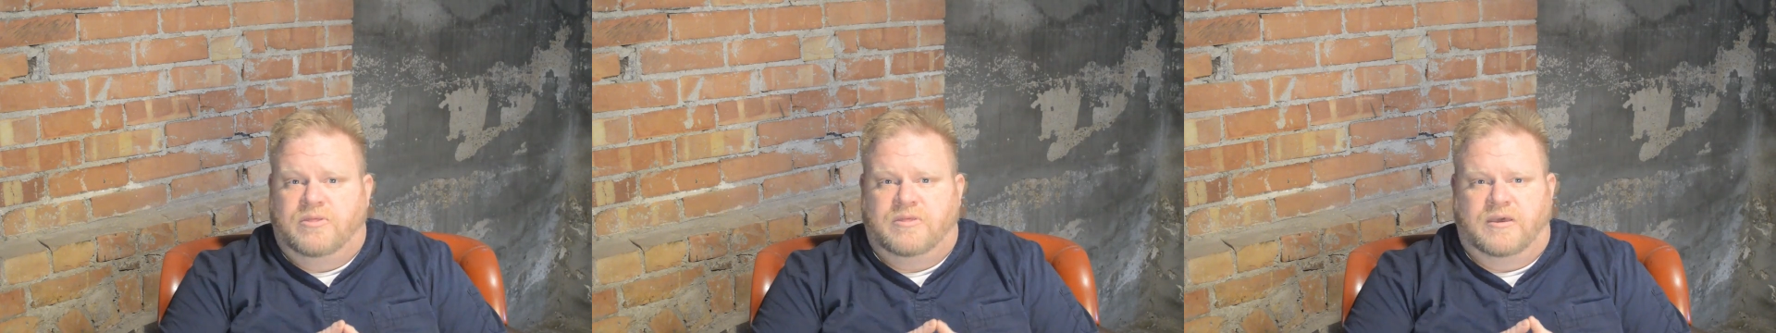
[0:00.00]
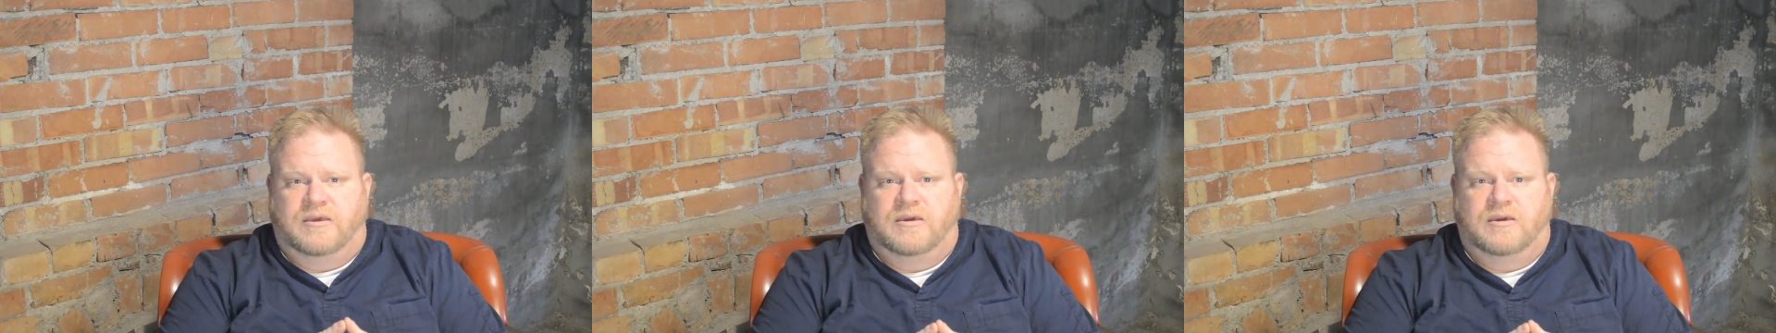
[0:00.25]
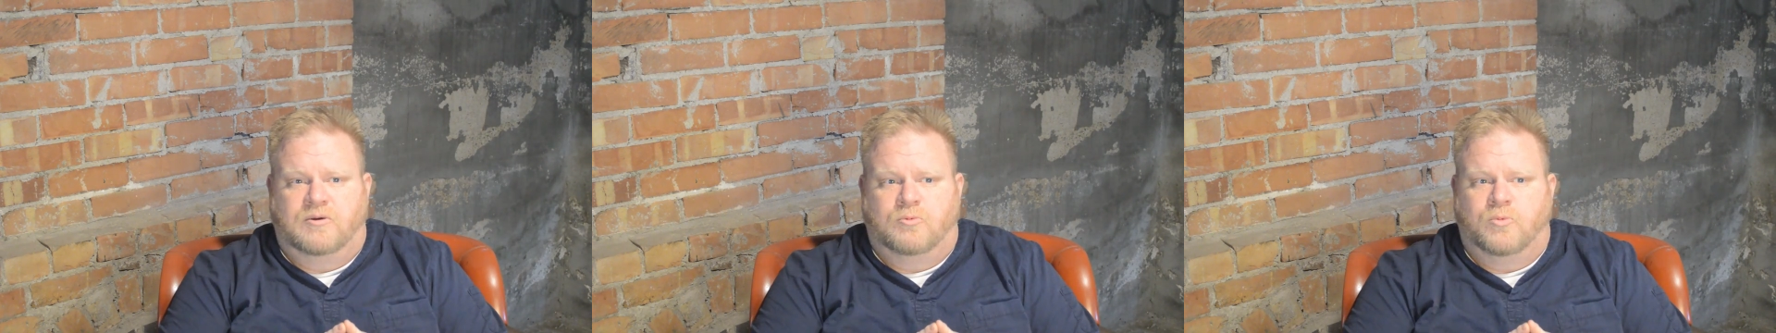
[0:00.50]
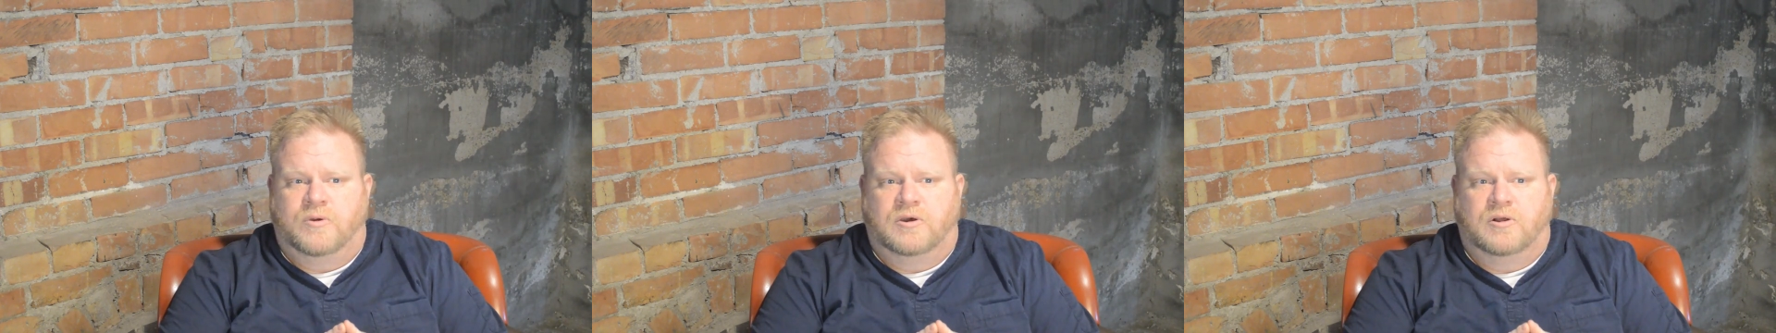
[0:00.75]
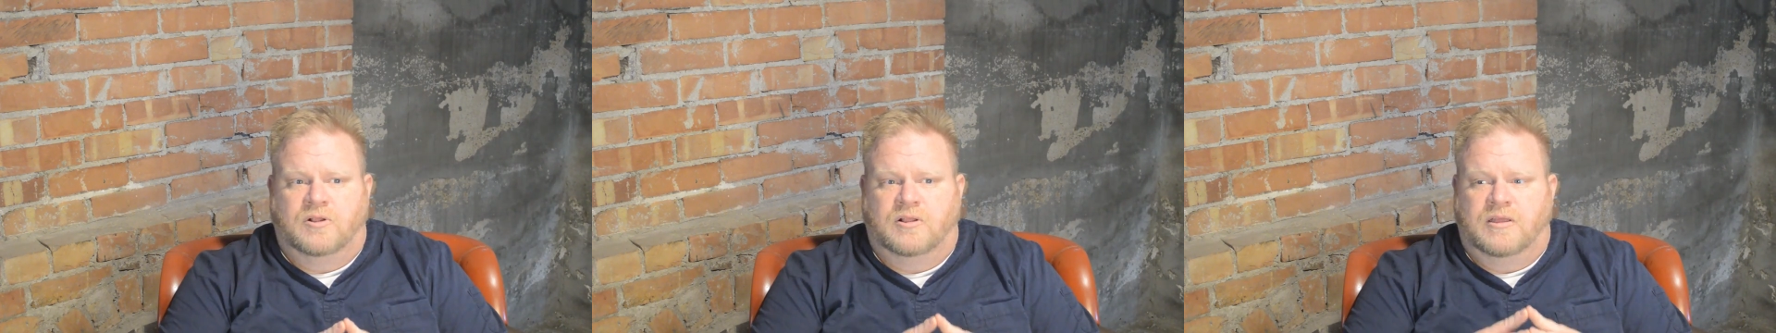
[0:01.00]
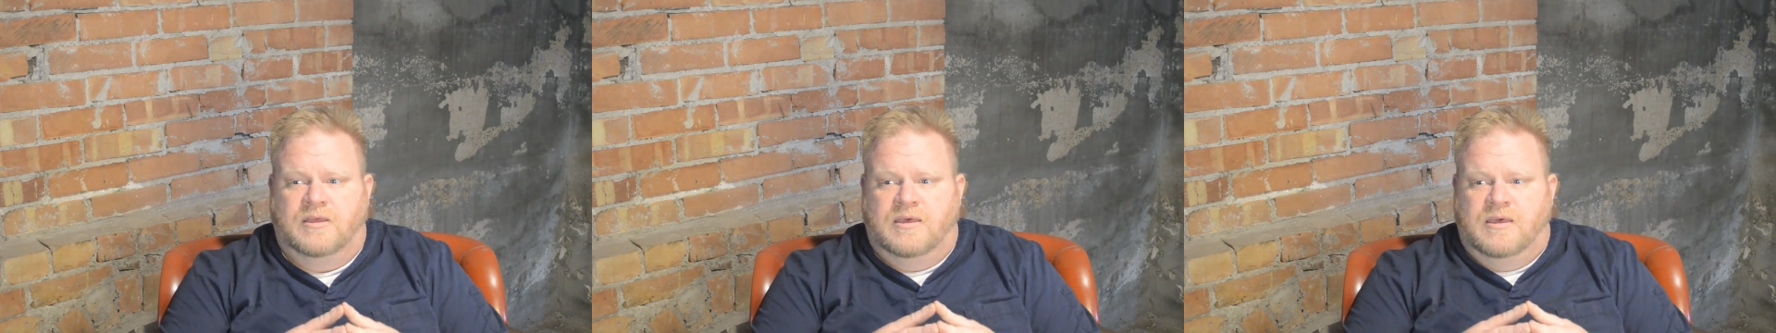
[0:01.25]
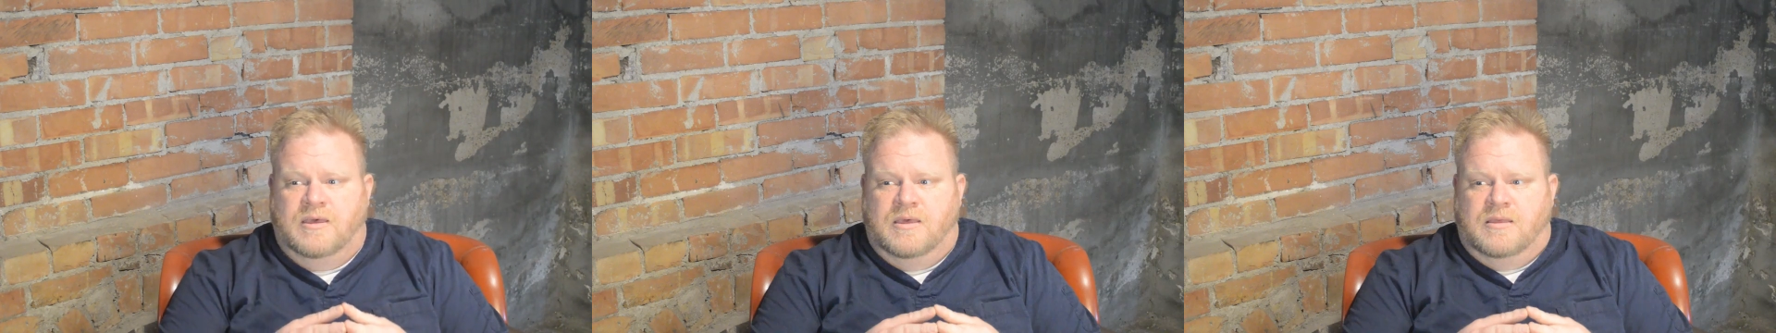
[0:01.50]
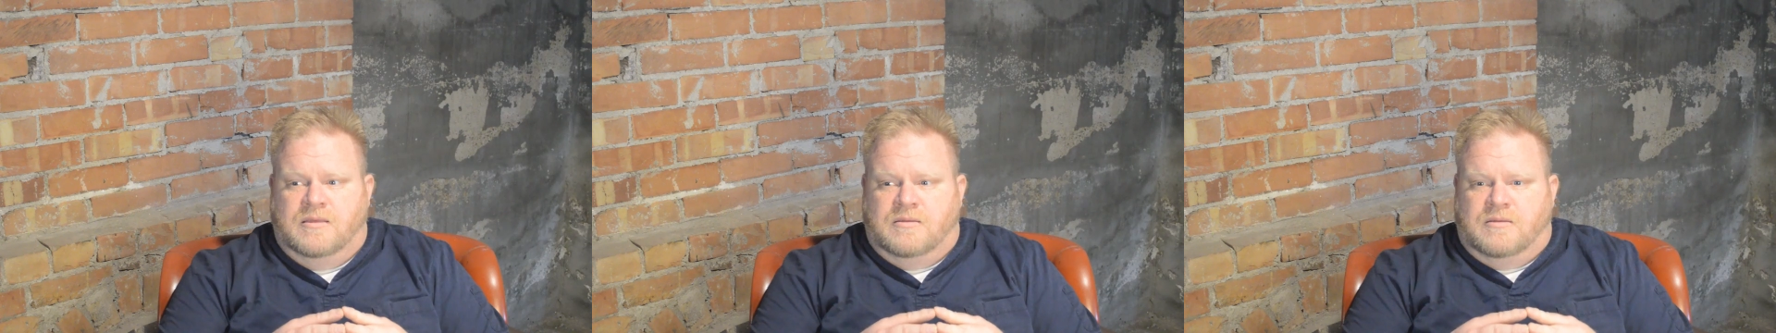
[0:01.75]
They will
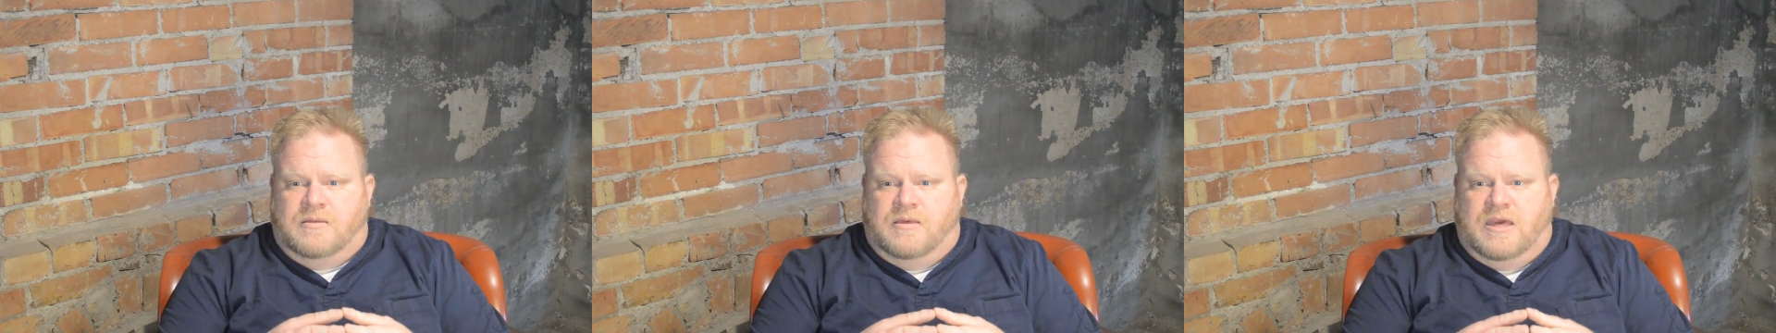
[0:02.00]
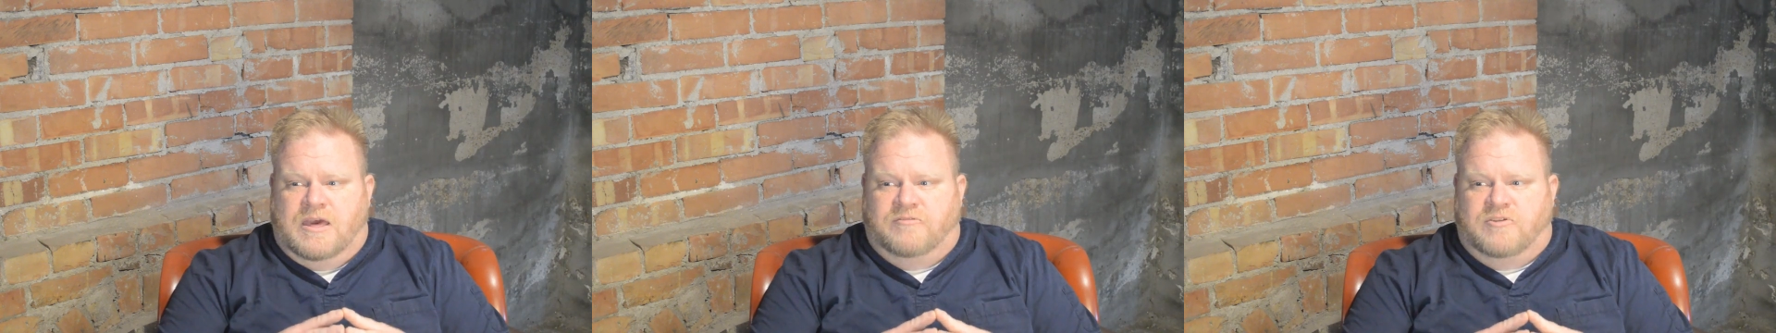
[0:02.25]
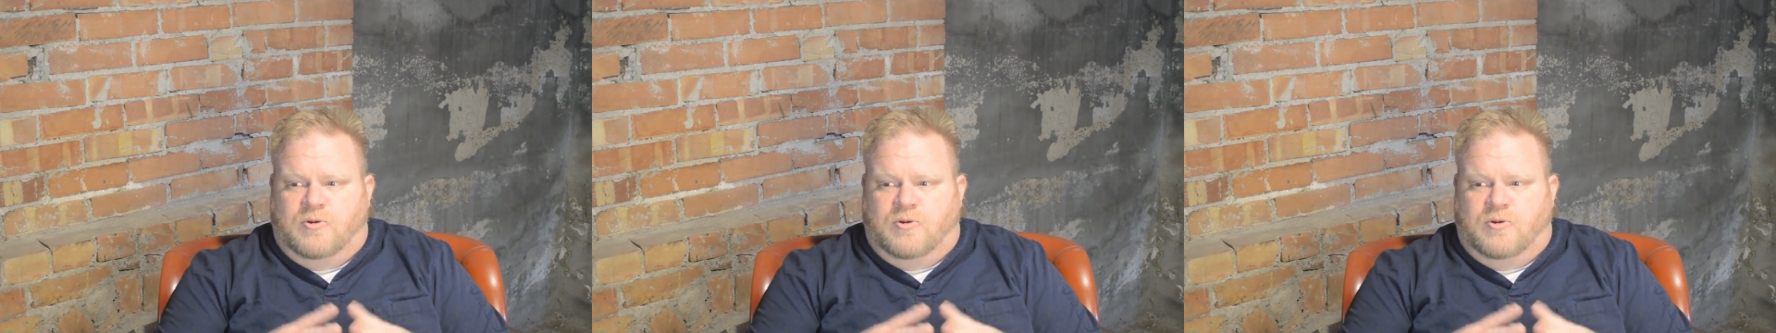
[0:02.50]
have